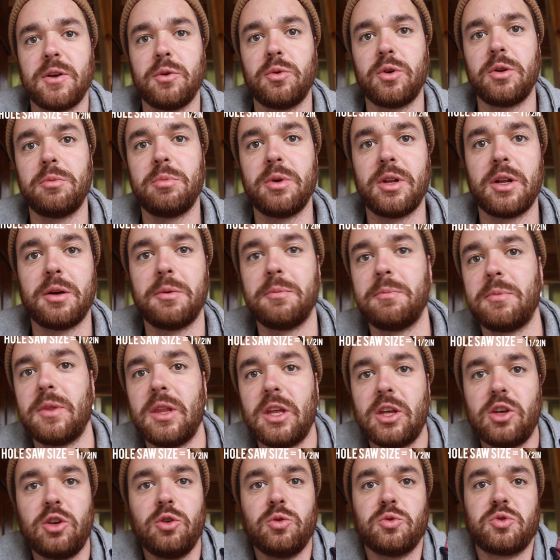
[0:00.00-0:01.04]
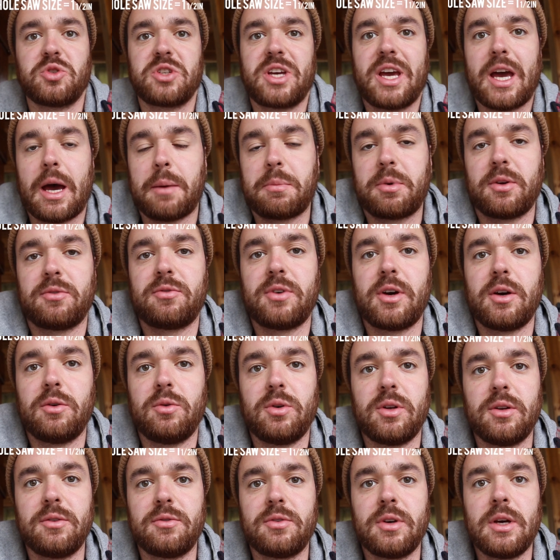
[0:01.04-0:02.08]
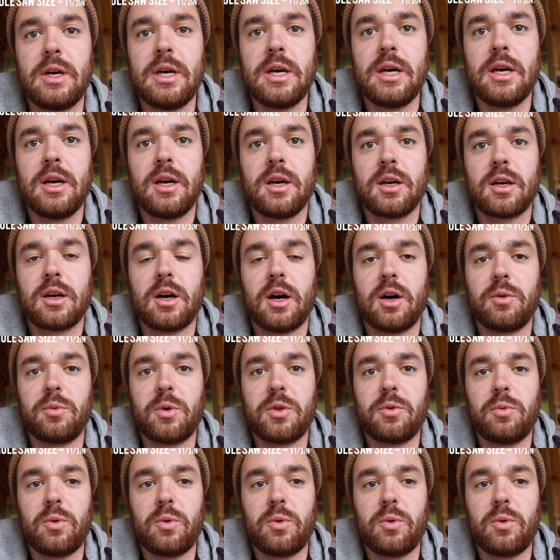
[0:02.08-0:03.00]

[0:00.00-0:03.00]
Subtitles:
It would have been a huge gap if I would have gone with